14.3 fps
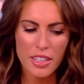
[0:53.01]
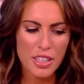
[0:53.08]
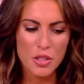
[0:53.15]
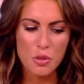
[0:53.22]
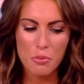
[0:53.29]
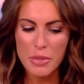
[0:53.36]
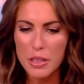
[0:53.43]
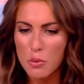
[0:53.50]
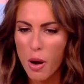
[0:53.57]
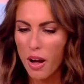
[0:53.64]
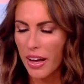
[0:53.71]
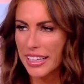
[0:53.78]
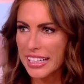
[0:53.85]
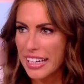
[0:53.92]
you know,
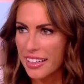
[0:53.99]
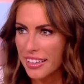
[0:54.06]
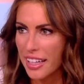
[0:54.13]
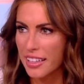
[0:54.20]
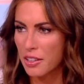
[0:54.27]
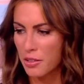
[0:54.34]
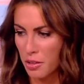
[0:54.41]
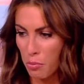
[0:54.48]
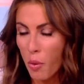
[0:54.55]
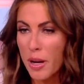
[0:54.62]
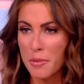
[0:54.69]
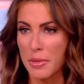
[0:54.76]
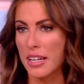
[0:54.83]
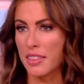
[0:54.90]
meanwhile I can't get an
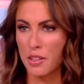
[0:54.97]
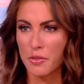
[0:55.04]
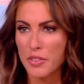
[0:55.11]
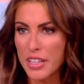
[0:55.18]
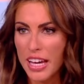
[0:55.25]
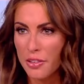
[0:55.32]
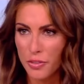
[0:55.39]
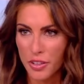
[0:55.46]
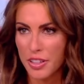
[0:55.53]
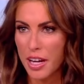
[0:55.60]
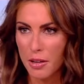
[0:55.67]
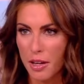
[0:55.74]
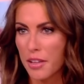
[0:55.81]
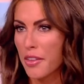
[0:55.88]
appointment at the VA for an
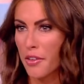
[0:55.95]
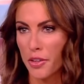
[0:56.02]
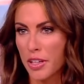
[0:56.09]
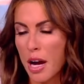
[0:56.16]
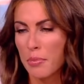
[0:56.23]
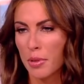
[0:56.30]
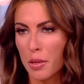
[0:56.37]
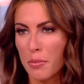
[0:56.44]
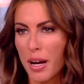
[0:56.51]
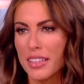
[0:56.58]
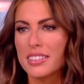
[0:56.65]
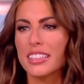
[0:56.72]
another couple of months.